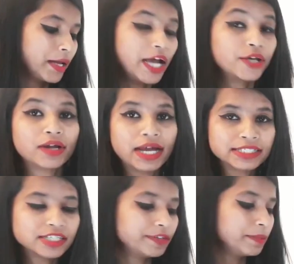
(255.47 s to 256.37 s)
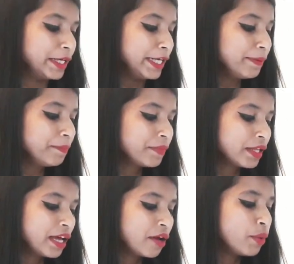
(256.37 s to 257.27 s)
And your answer will be,
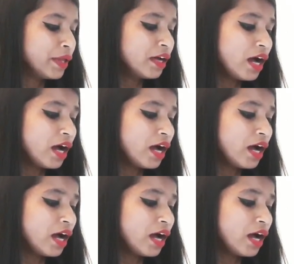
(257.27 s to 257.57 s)
when the